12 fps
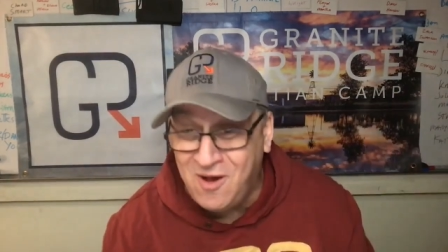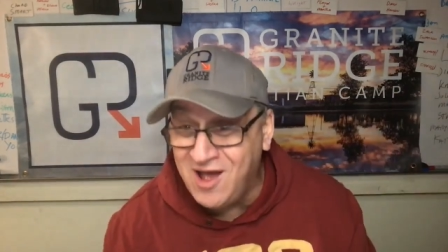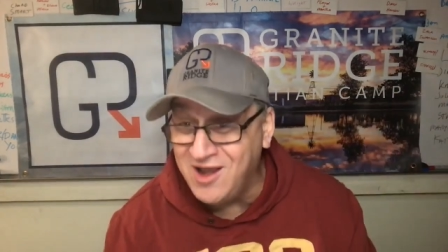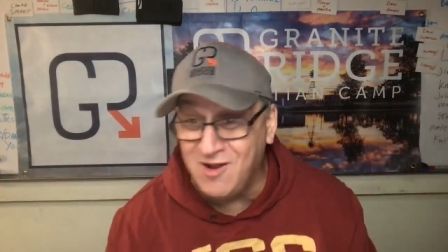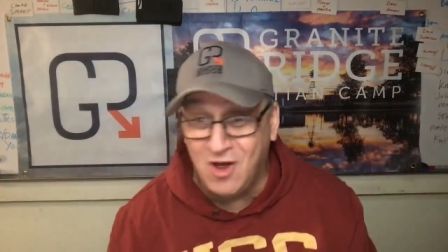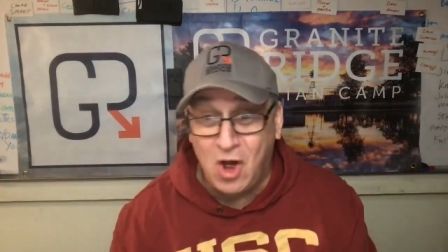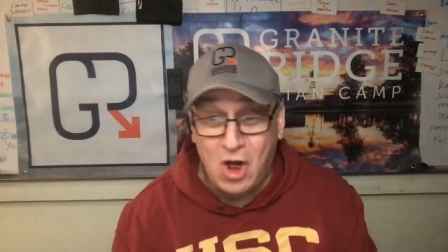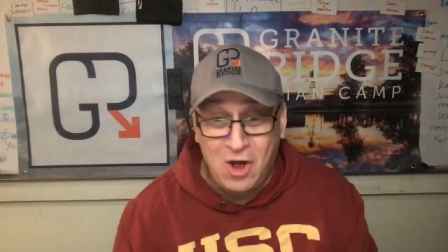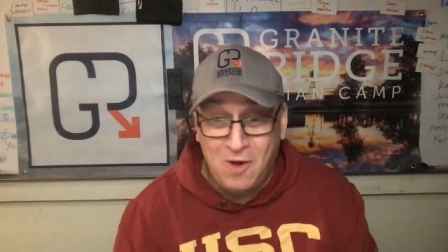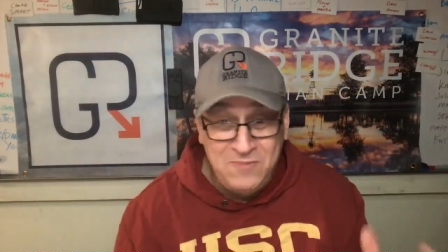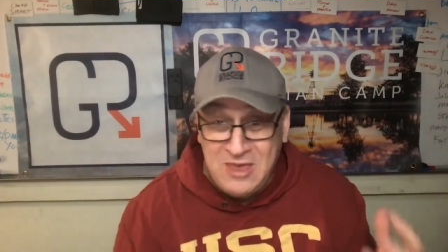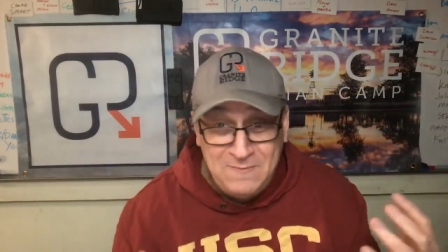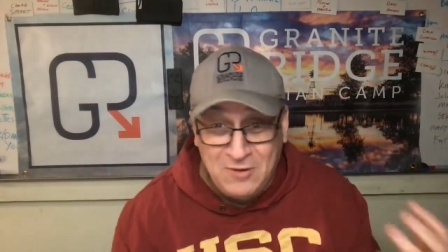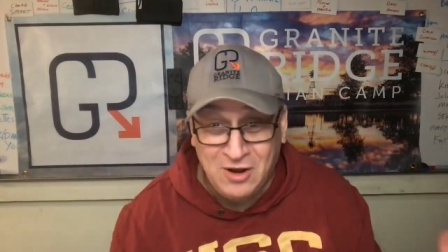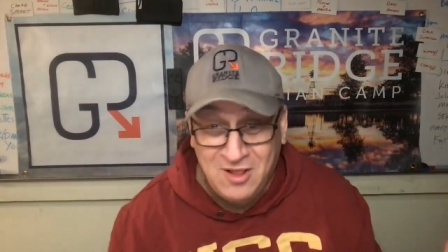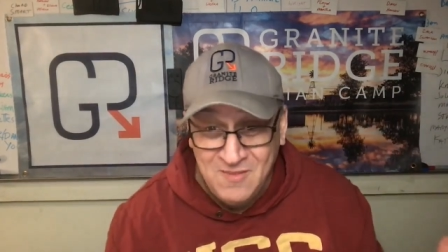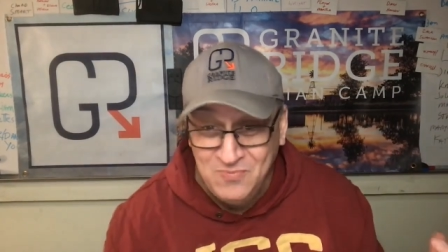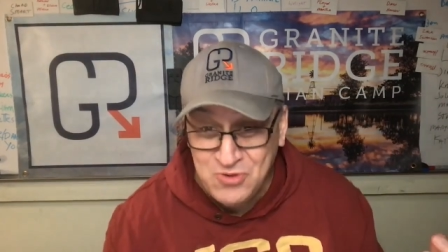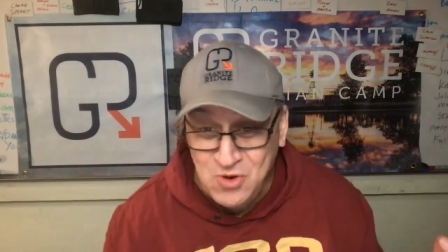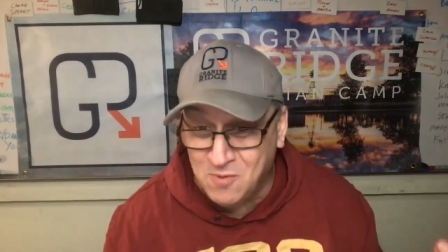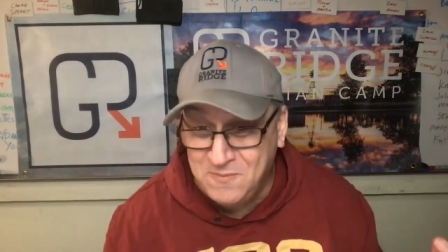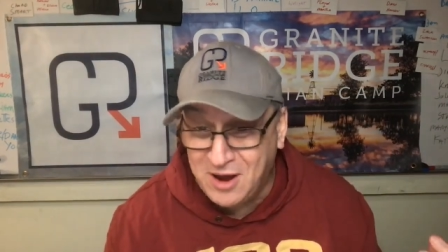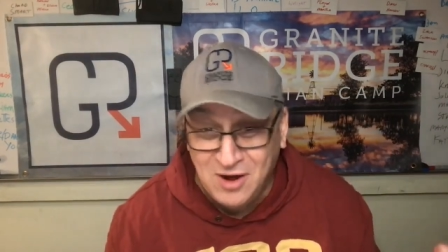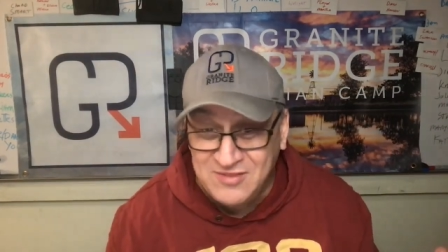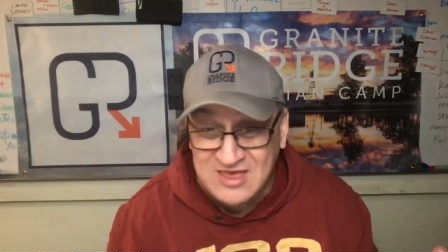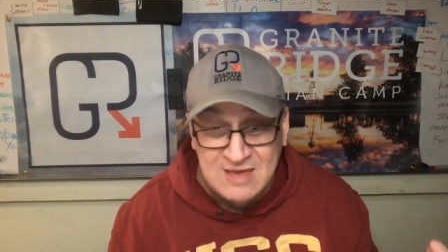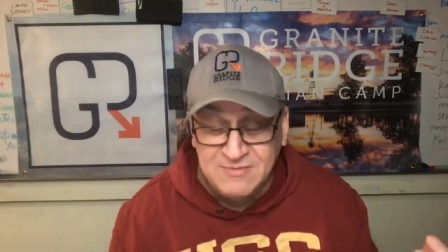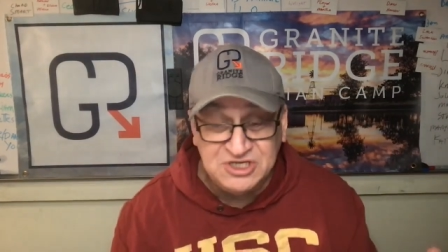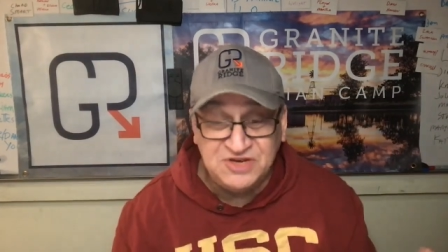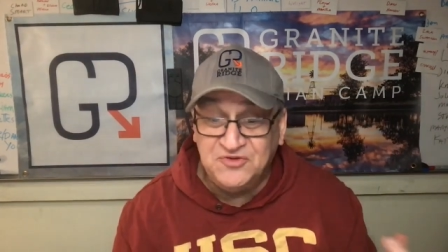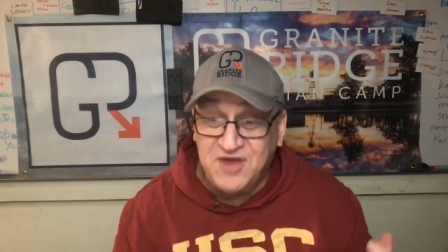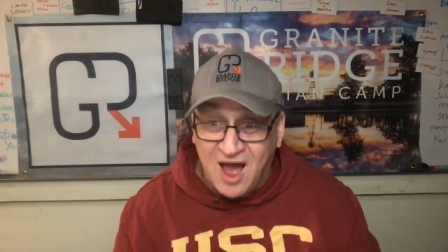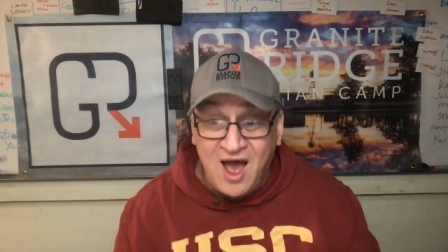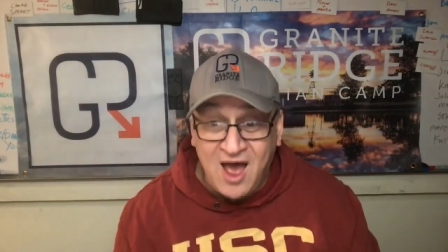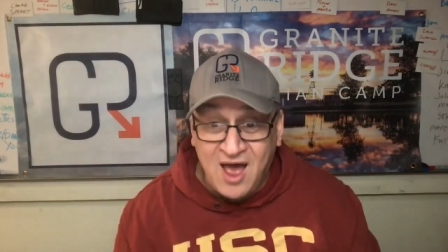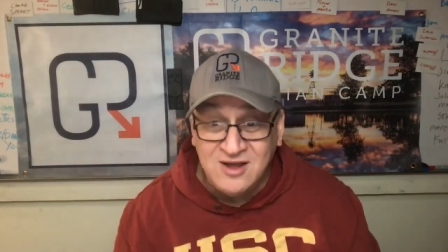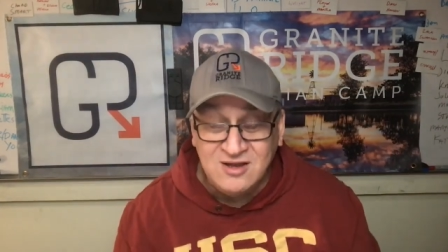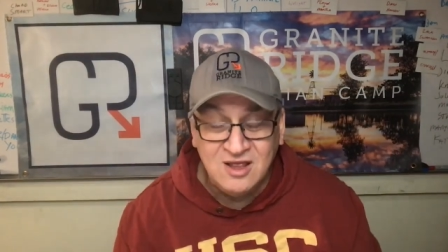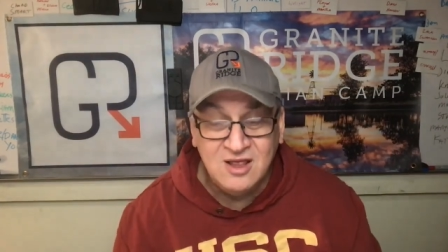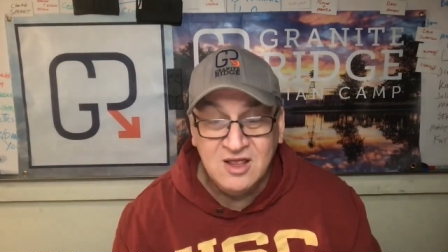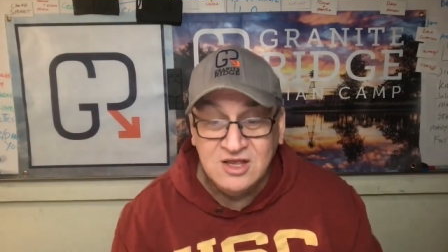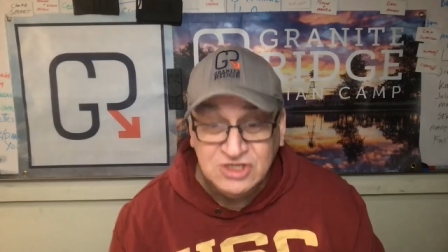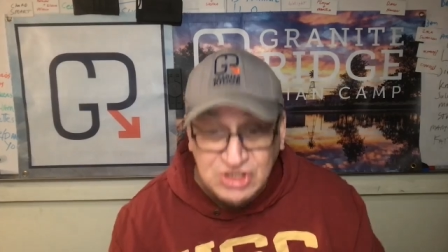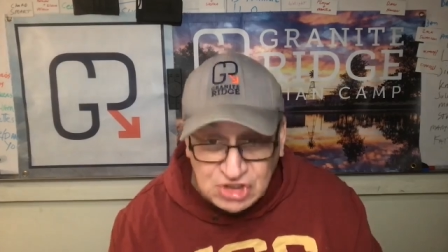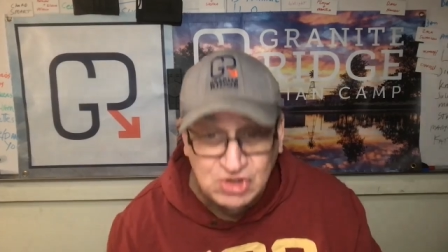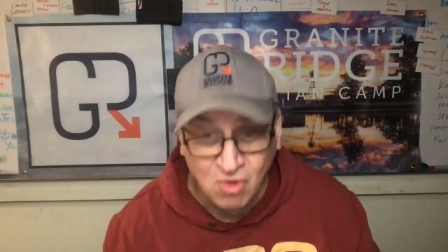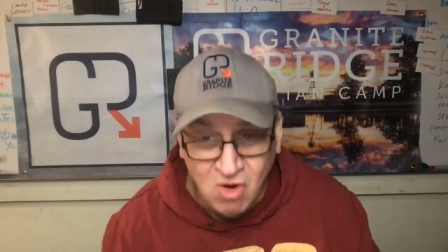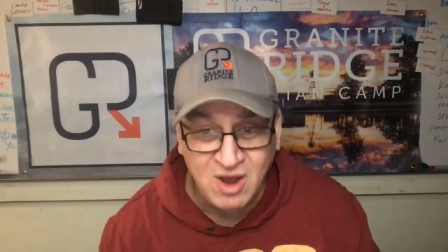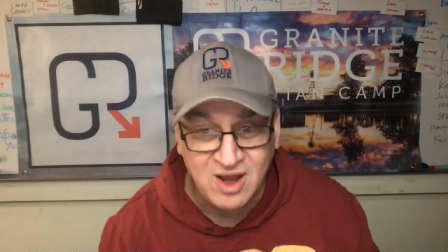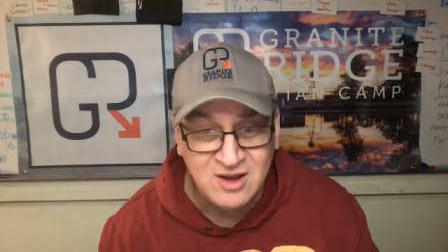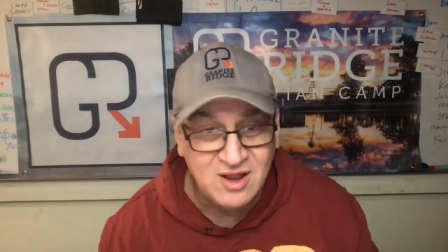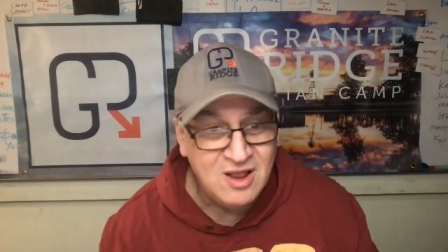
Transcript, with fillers: want people who are bearing the image of God destroyed.